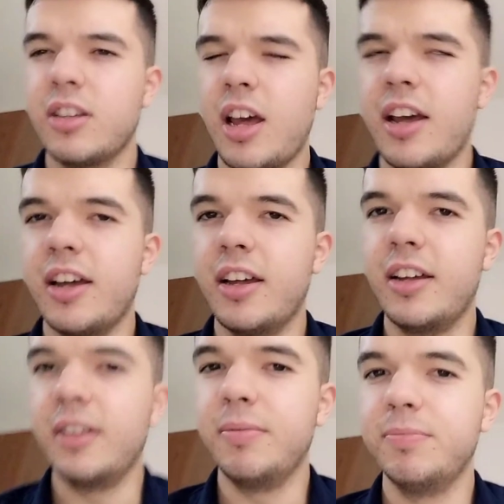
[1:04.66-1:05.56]

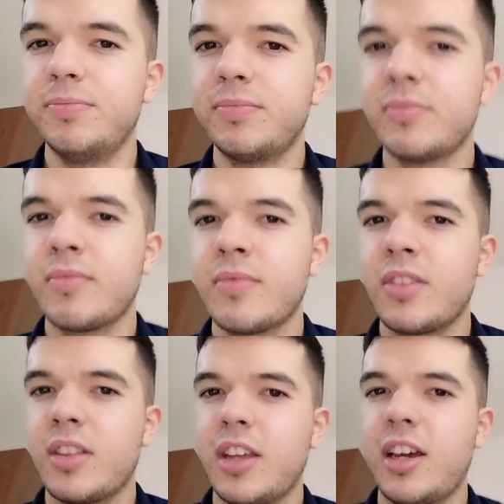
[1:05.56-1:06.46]
The
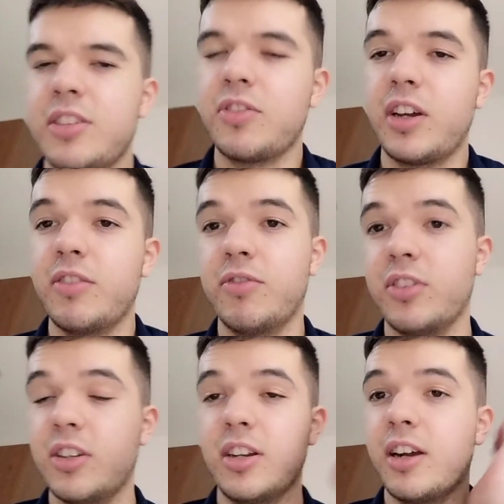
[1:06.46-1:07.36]
guys fighting for
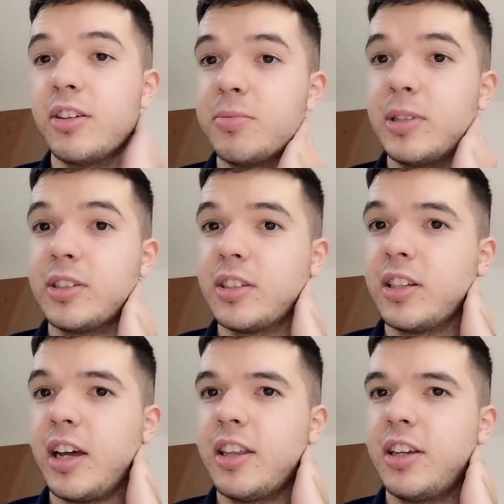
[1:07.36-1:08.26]
Daenerys,
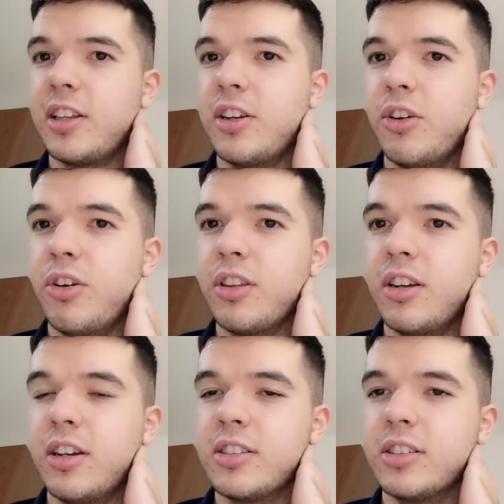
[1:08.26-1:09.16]
basically. I think the
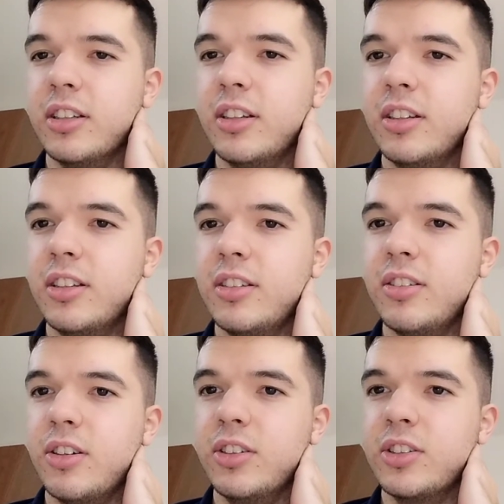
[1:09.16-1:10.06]
Northerners and
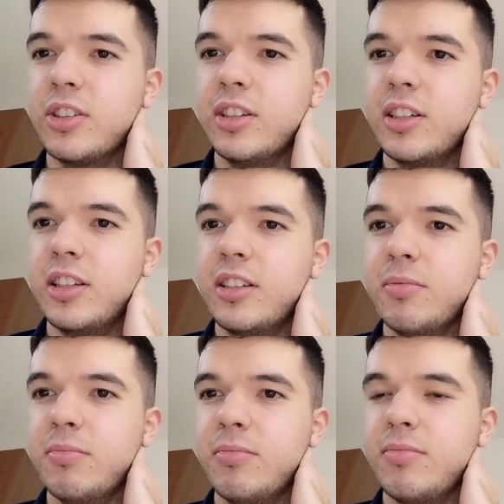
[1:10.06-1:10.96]
Unsullied,
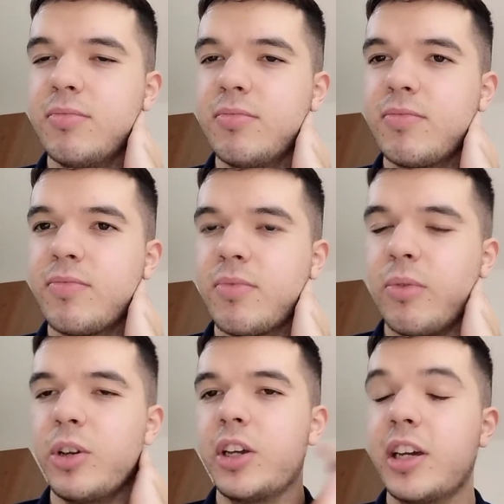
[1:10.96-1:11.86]

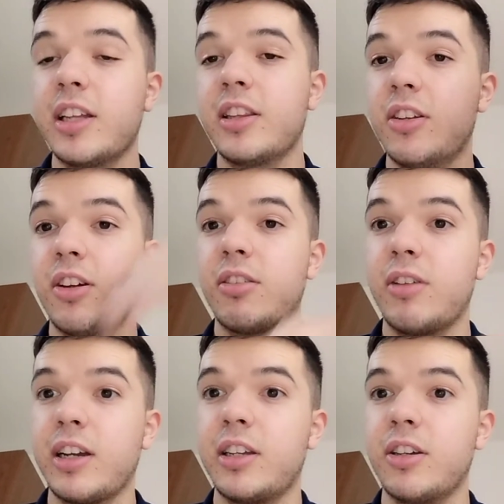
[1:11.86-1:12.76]
where you get the
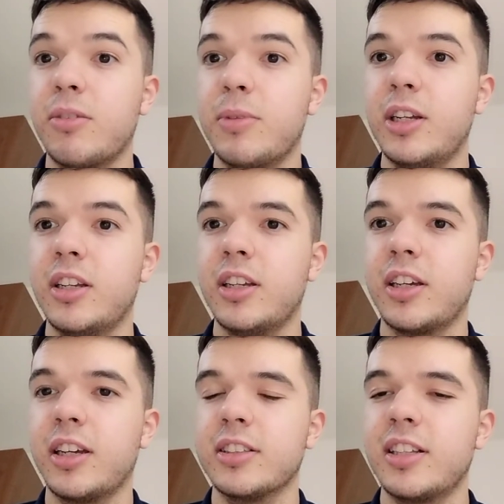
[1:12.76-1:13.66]
Dothraki coming into
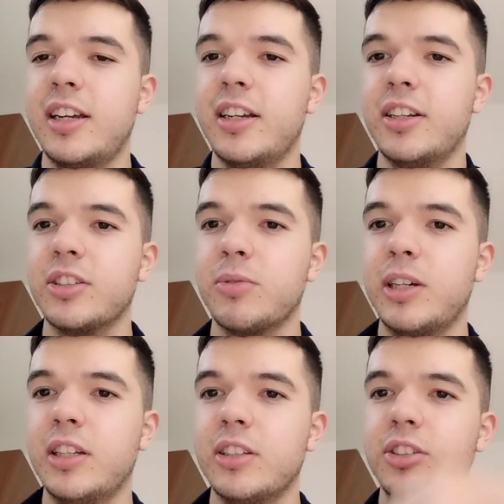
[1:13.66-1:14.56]
King's Landing as
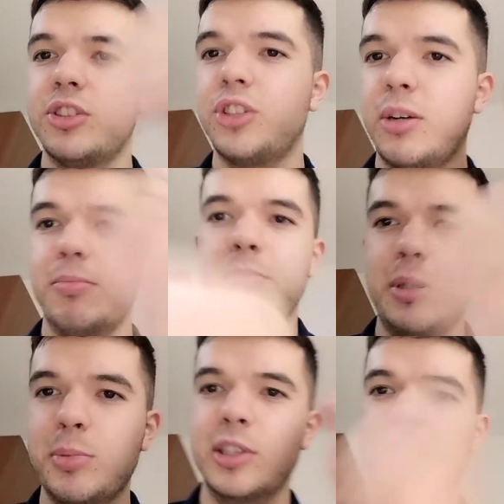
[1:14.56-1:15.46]
well, just chopping
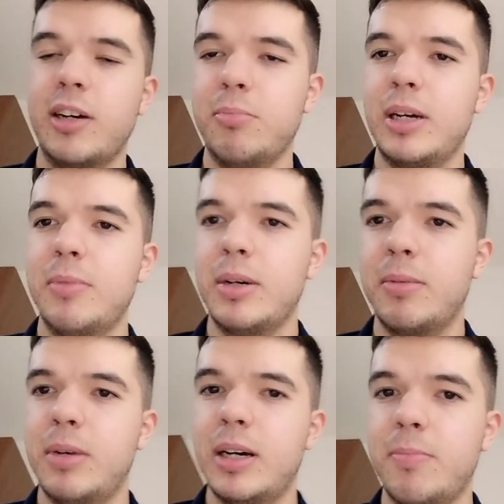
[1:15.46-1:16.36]
people down, bam,
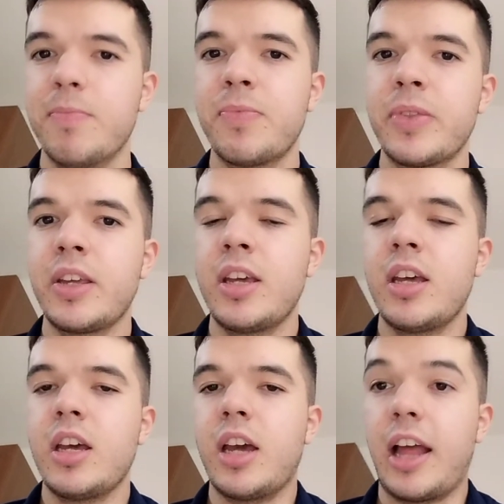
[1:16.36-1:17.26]
bam, bam.
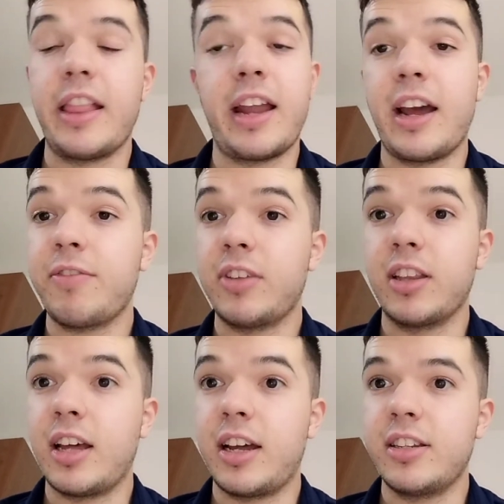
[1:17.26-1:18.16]
And then after
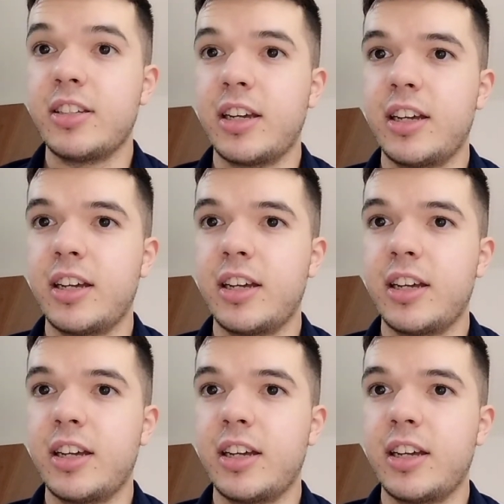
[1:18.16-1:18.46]
that,